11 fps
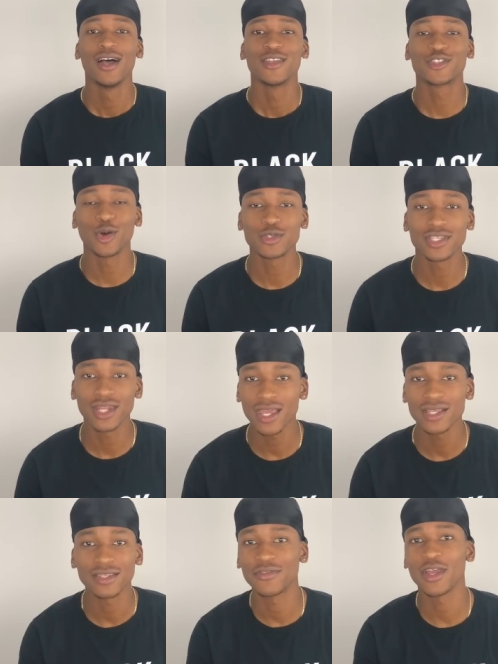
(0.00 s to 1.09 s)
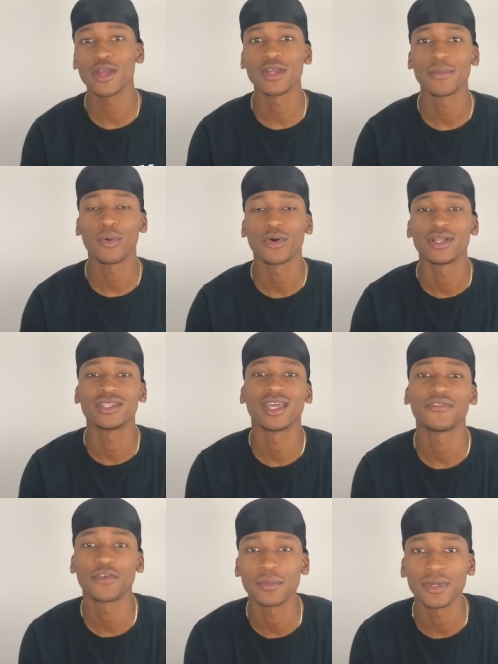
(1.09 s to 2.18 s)
So today is a very important
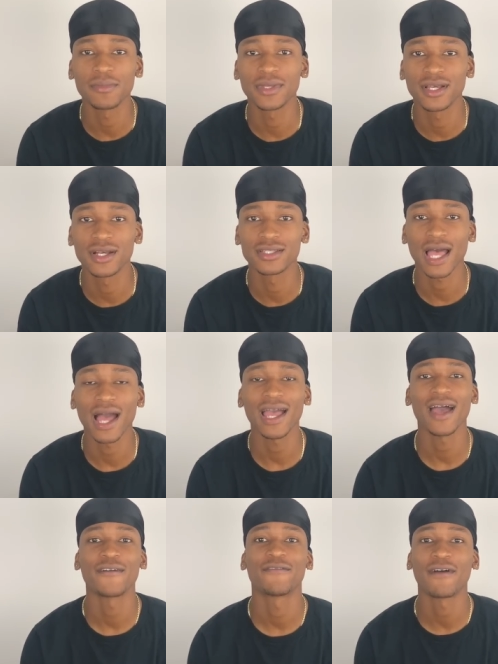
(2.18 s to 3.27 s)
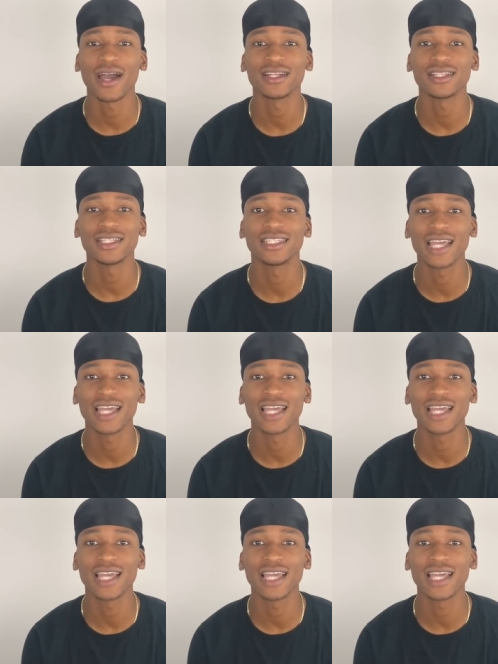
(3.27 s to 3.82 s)
day for me because I have finally